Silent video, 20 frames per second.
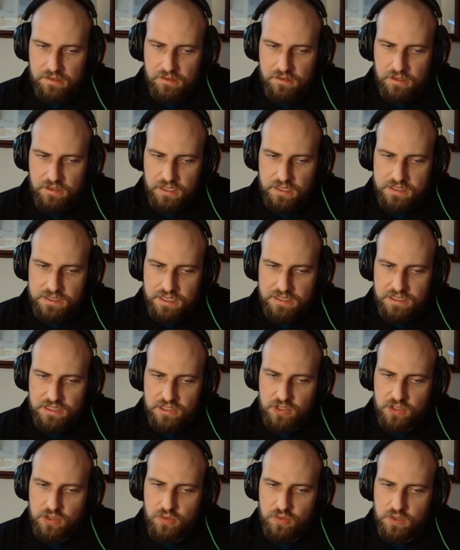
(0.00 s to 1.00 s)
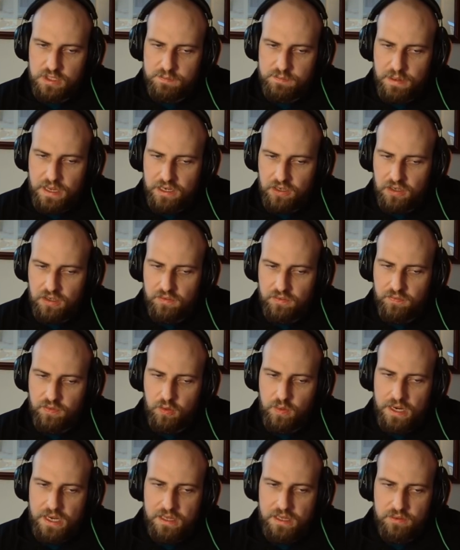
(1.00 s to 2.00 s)
I guess knight d2 was better. For a
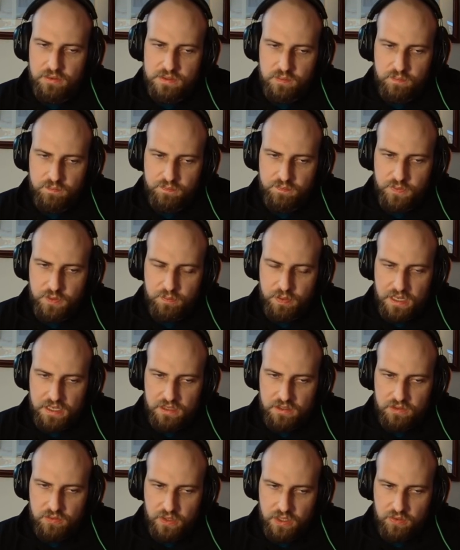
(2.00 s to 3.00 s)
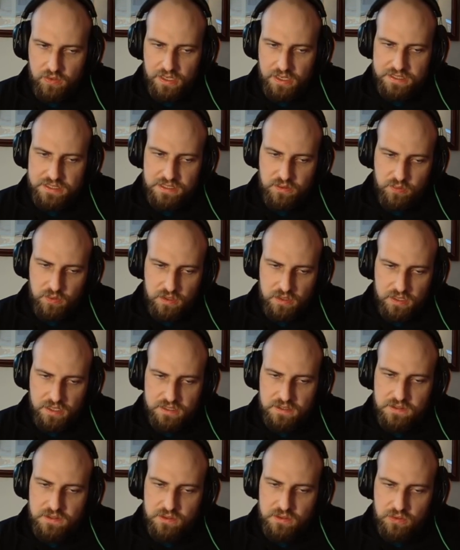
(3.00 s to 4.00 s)
while I was debating, do I go knight c3 or knight
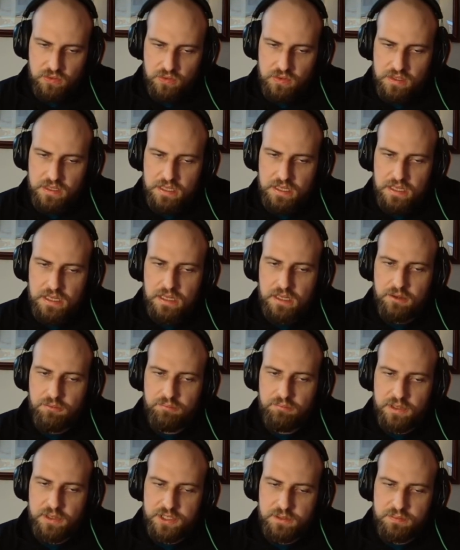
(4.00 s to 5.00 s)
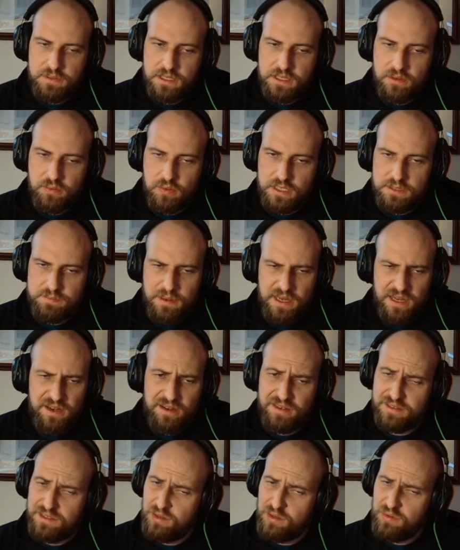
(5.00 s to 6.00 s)
d2? Bishop d3 is
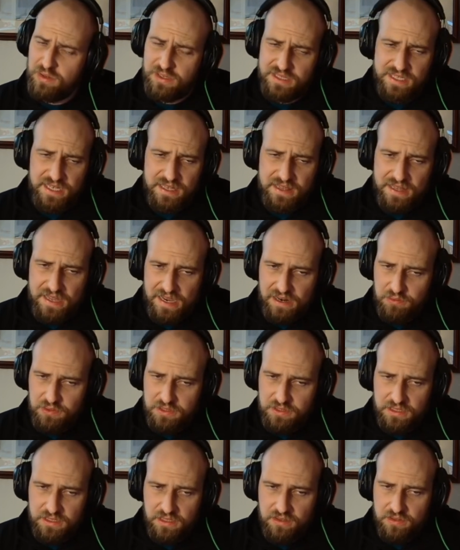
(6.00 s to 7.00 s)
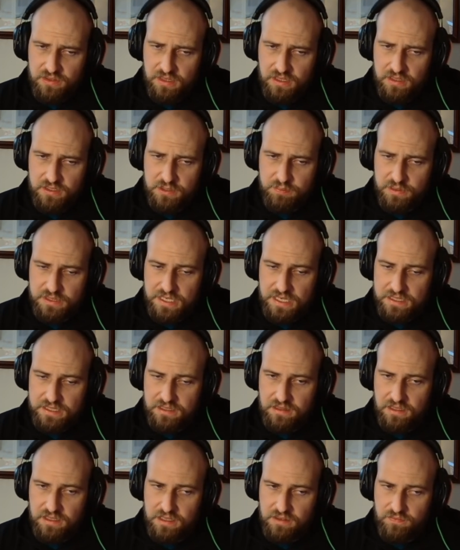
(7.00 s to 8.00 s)
better. Don't understand that really, other than just
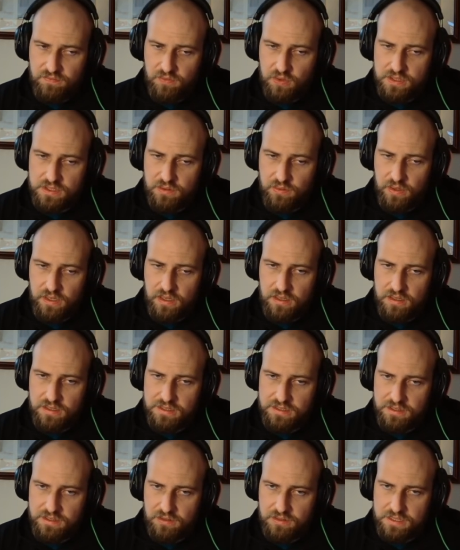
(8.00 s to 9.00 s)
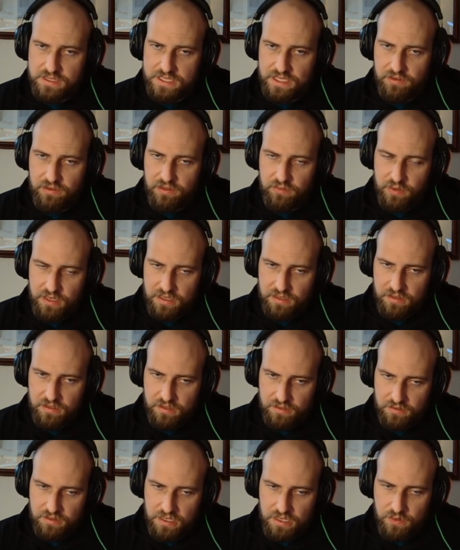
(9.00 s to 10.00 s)
protecting the e4 square because you're staring right at
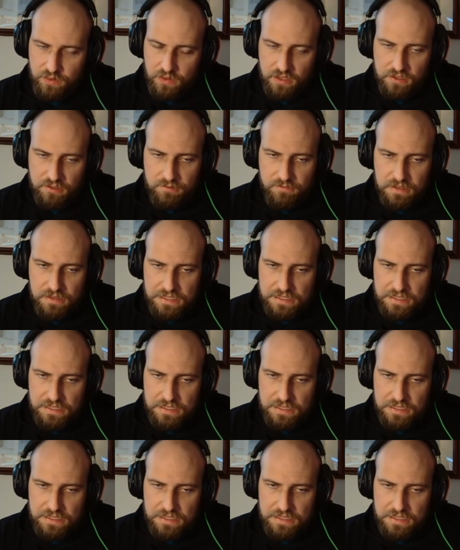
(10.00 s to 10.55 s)
like nothing.